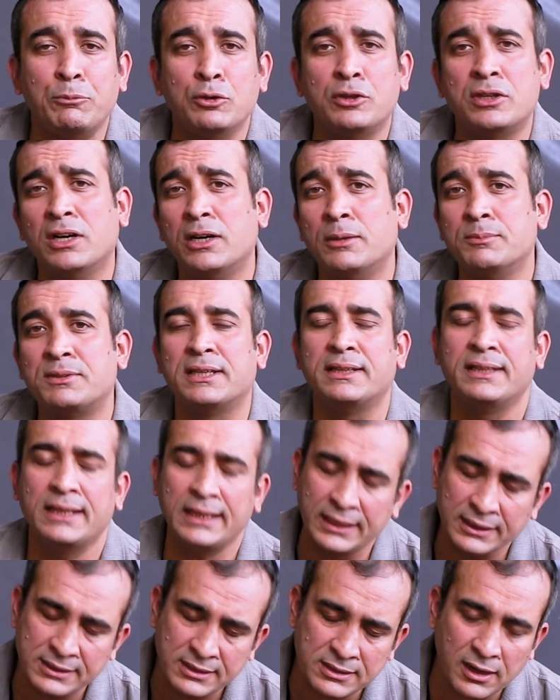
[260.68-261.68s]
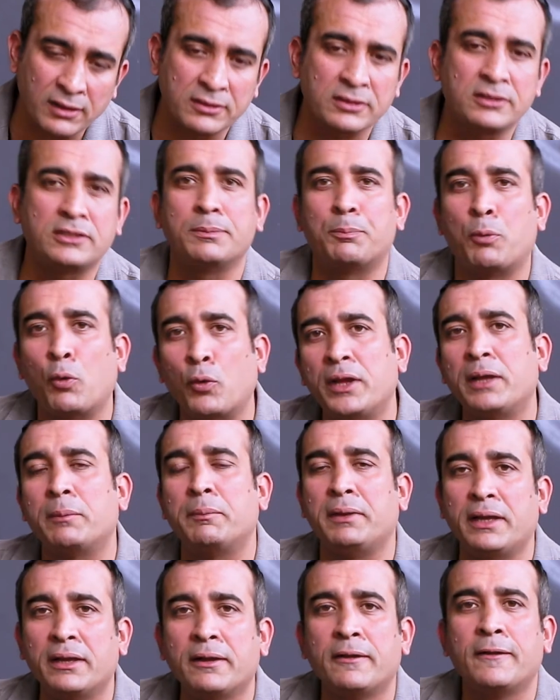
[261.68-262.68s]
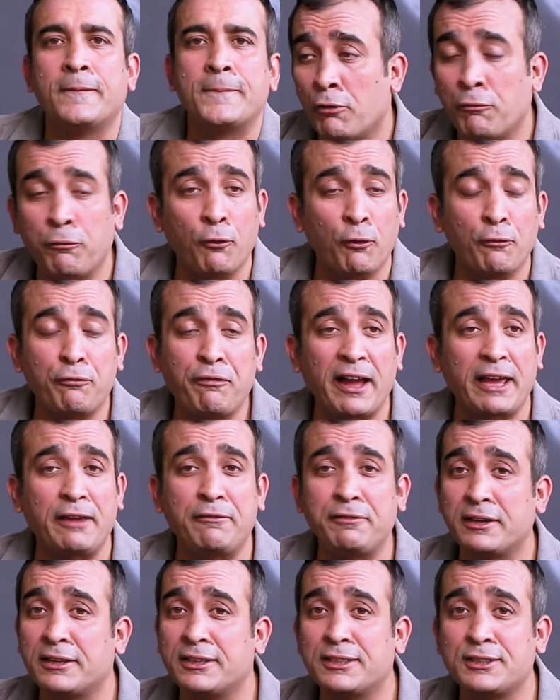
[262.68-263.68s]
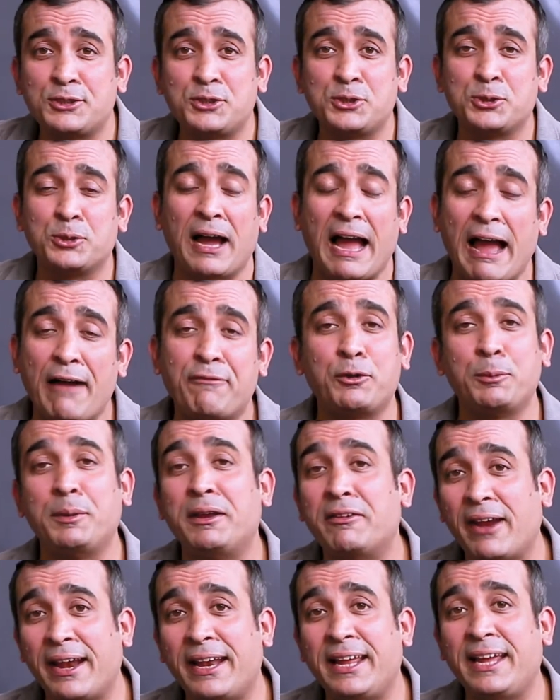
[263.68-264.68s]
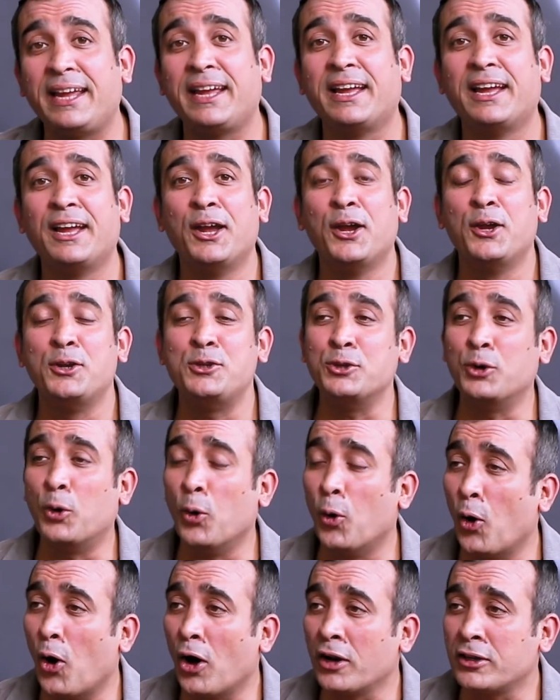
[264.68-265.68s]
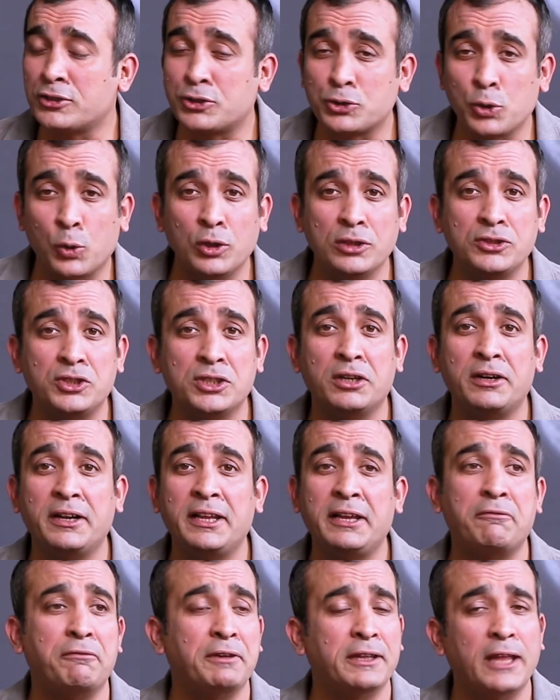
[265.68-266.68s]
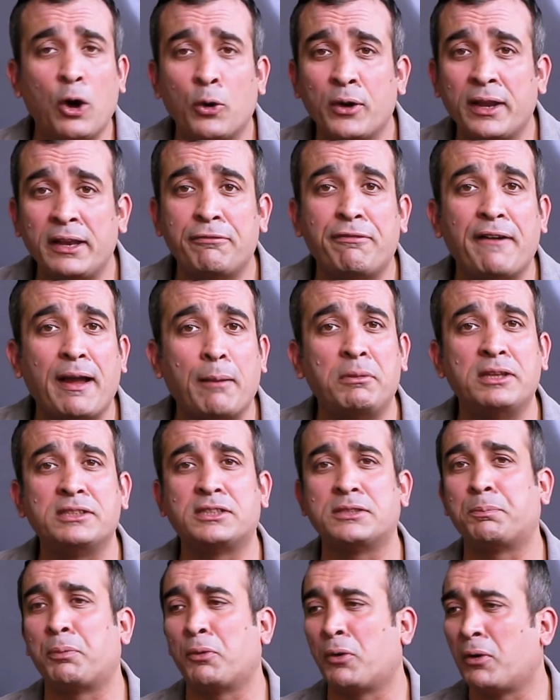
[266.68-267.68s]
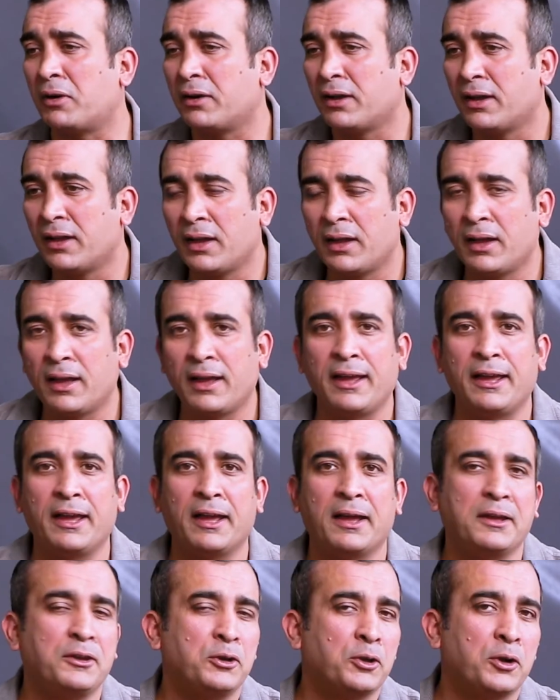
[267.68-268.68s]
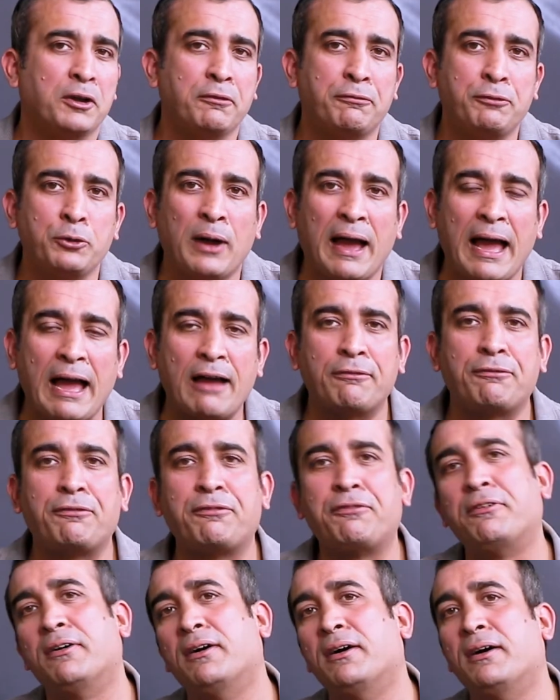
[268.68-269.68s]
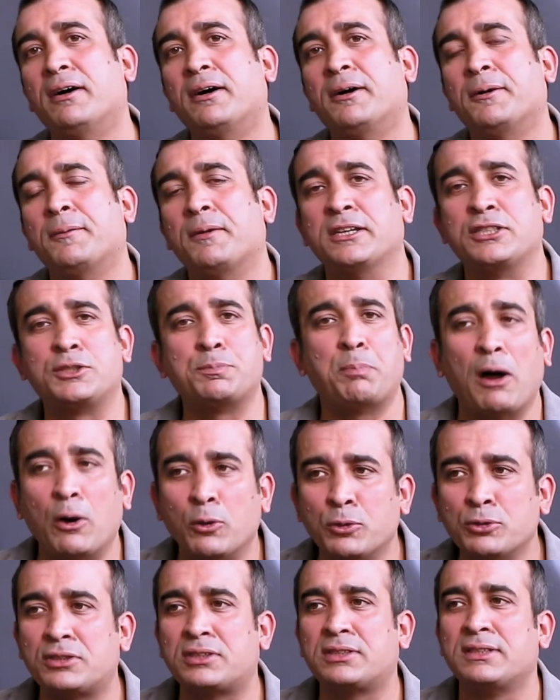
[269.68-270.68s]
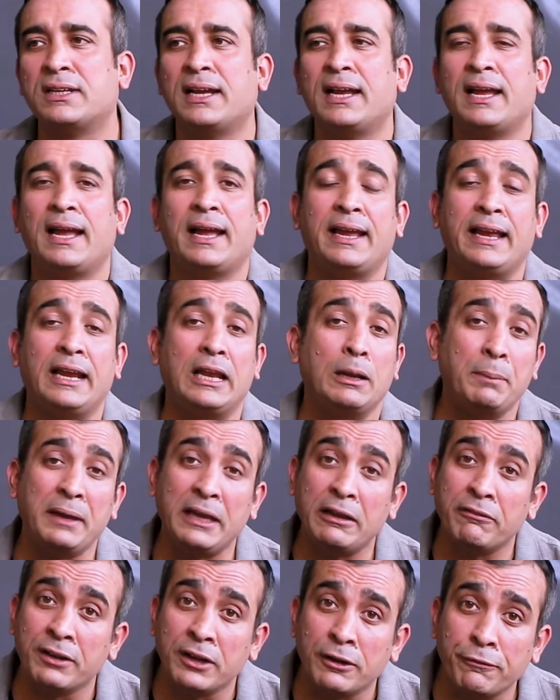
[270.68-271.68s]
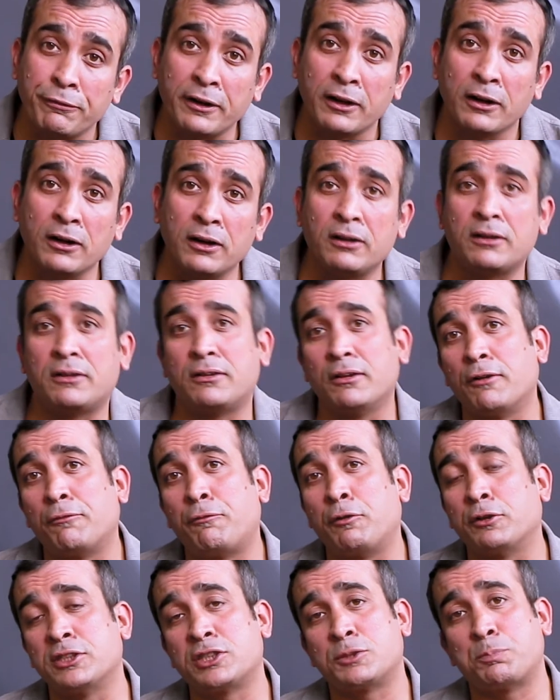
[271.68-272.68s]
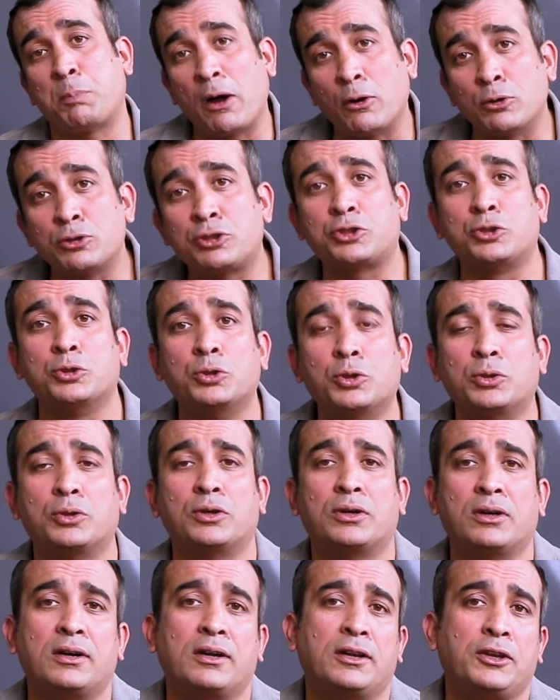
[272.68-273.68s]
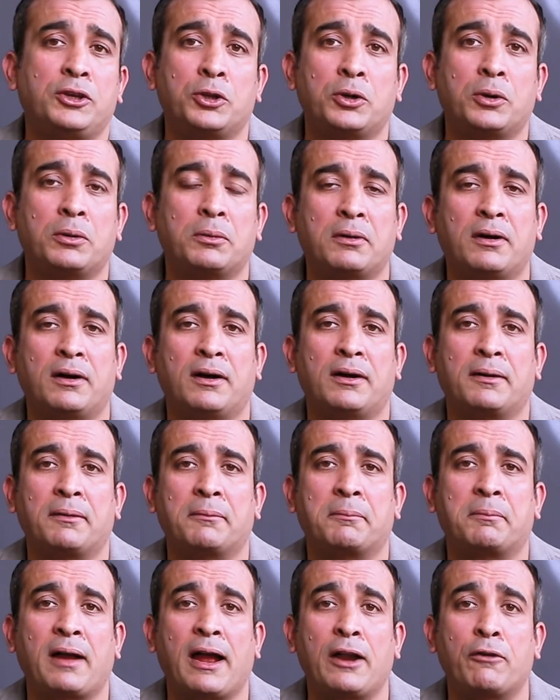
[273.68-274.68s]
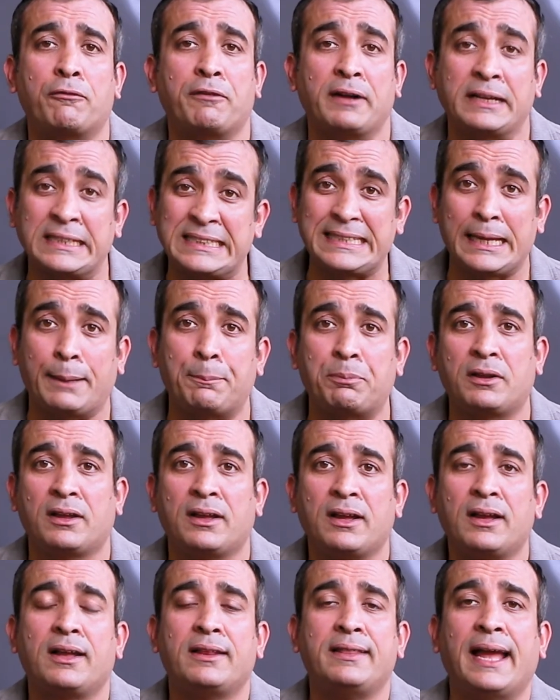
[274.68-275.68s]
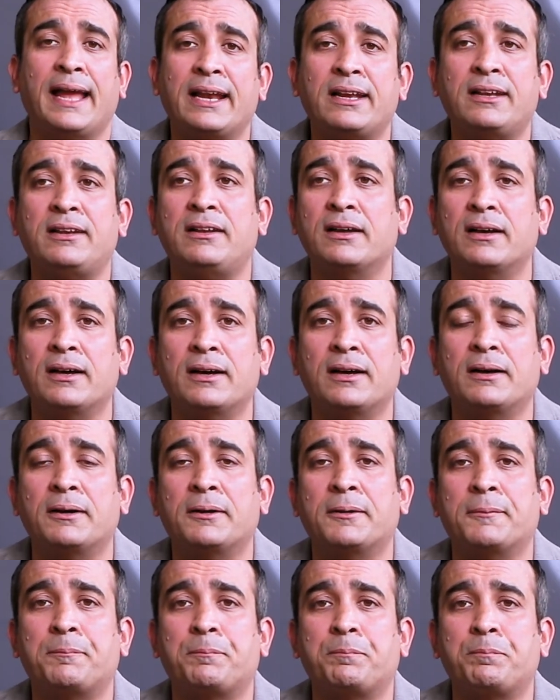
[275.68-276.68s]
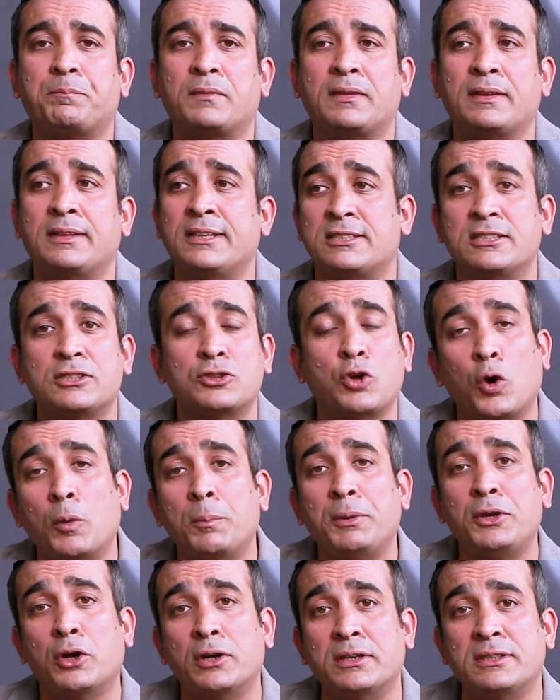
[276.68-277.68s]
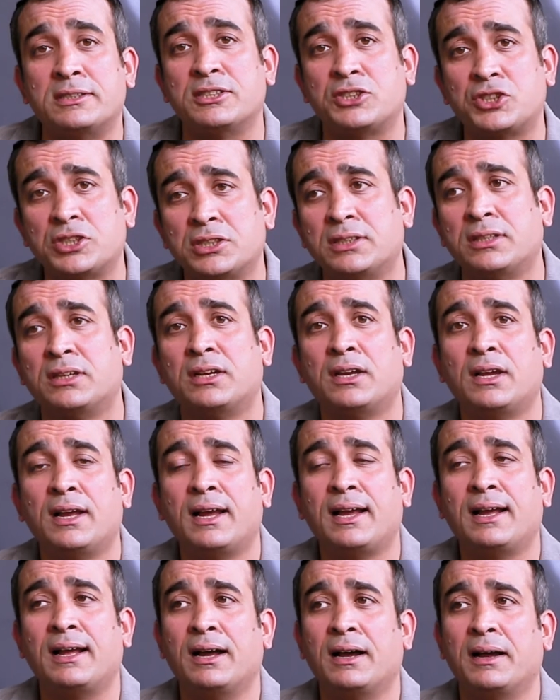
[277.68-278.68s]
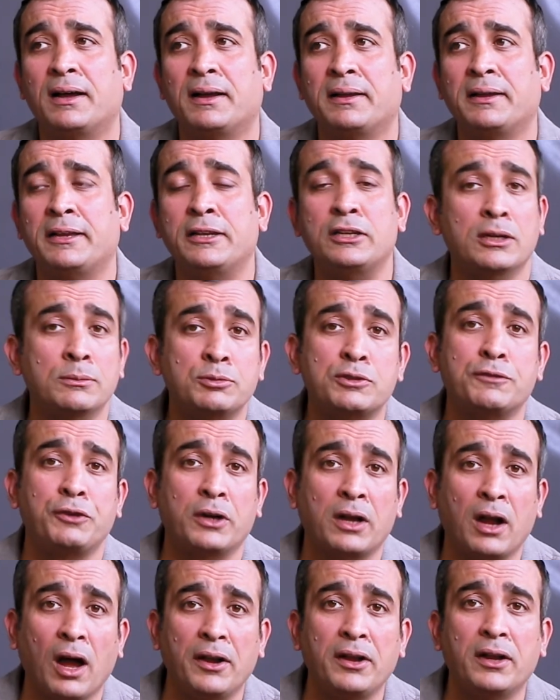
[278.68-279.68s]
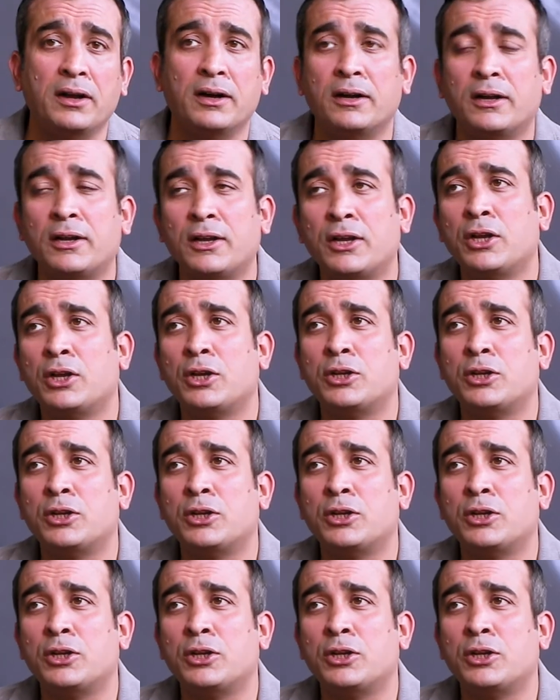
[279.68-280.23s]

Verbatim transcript: came to terms, and they started supporting me. Four, five years, you have to be ready to go on a solo journey without any family support. Yeah, you know, if you have uh, a spouse, it'll be even difficult for the spouse to, you know, uh, kind of accept that uh, this is going to be your decision uh, in terms of your career.